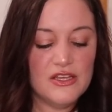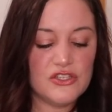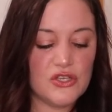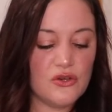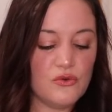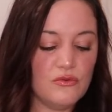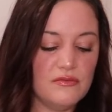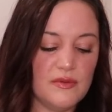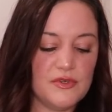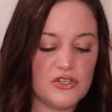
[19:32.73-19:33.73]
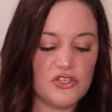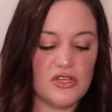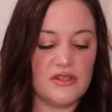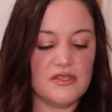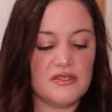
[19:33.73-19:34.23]
So let me just
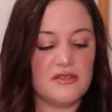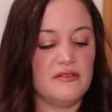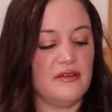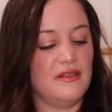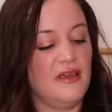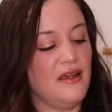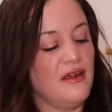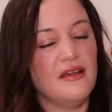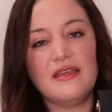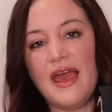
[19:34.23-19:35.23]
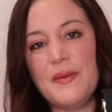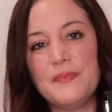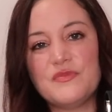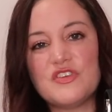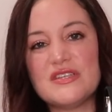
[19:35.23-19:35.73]
shut this right there. Yeah,
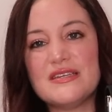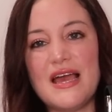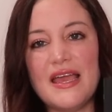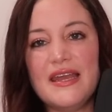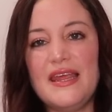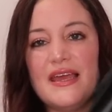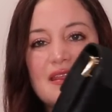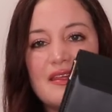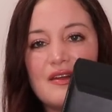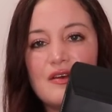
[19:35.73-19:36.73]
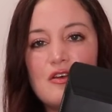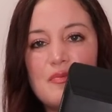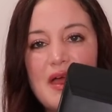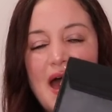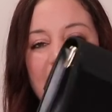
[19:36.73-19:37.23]
just a tiny little
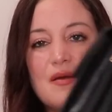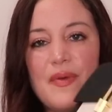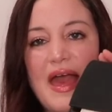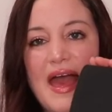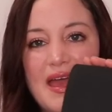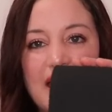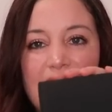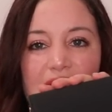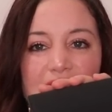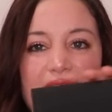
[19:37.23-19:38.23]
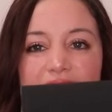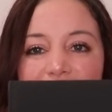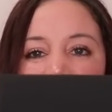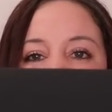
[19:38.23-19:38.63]
black bag. Nice and